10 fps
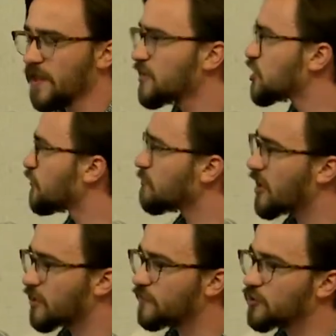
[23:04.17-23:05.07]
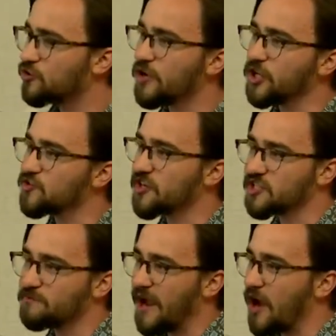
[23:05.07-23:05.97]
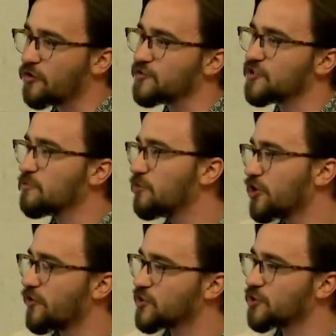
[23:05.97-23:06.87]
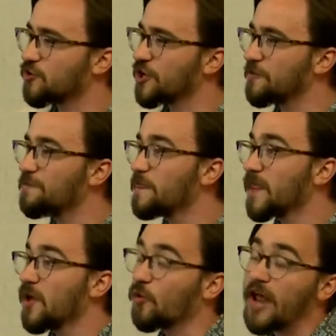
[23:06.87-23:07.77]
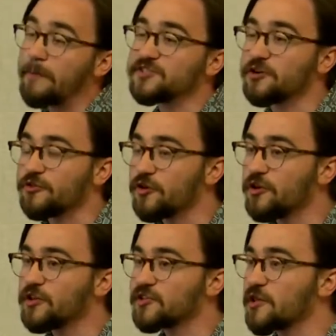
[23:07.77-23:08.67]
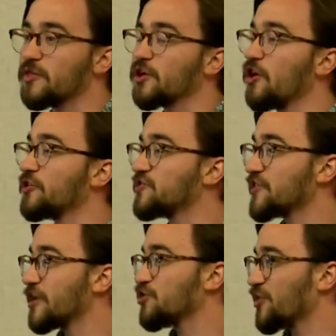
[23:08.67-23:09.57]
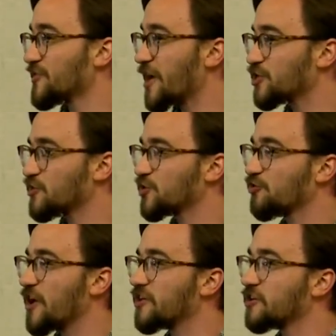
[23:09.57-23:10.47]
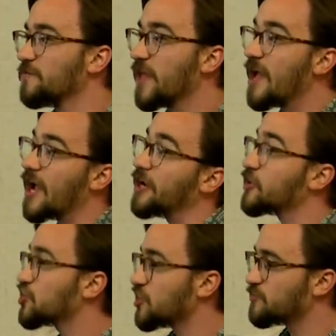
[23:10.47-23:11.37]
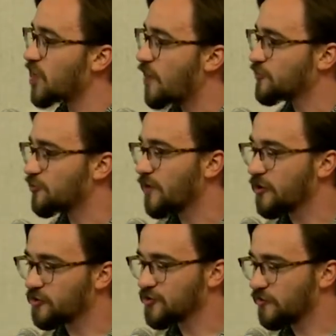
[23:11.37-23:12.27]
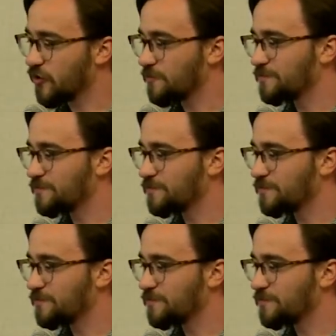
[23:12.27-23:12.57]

So if you make a view and you set its bounds and you put it on the screen, what happens under the hood is a thing called a CA transaction is created, and it's shipped off to the render server.